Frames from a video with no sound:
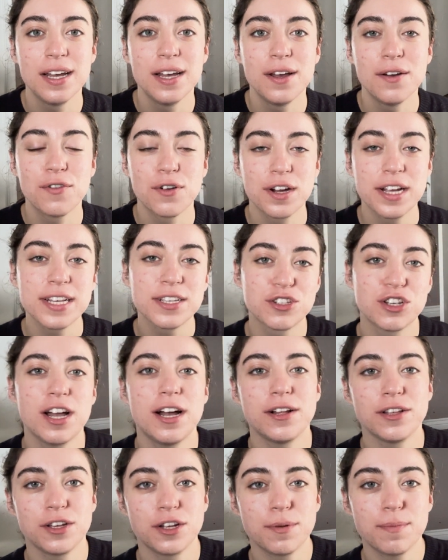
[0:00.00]
for his
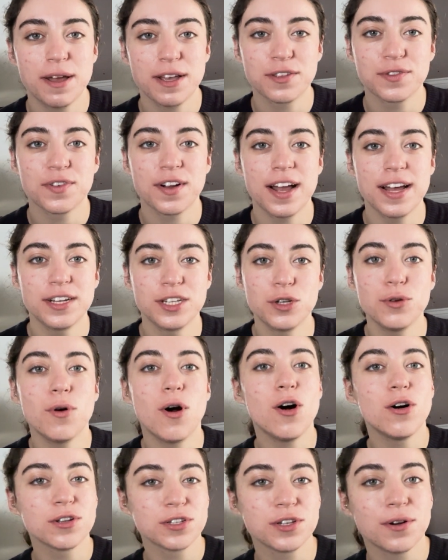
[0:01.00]
childhood best friend who
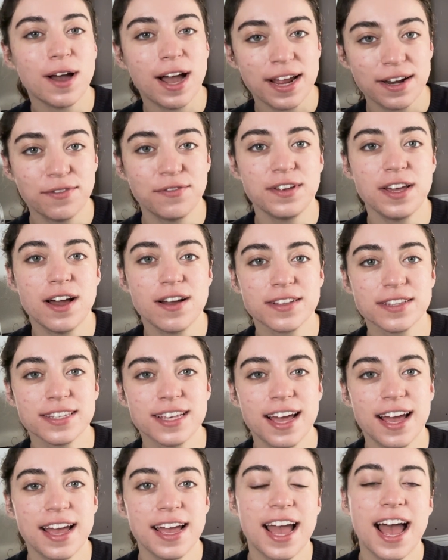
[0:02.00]
also had a
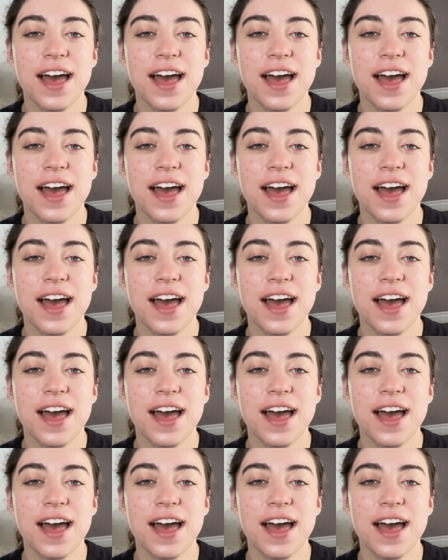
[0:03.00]
fiancé,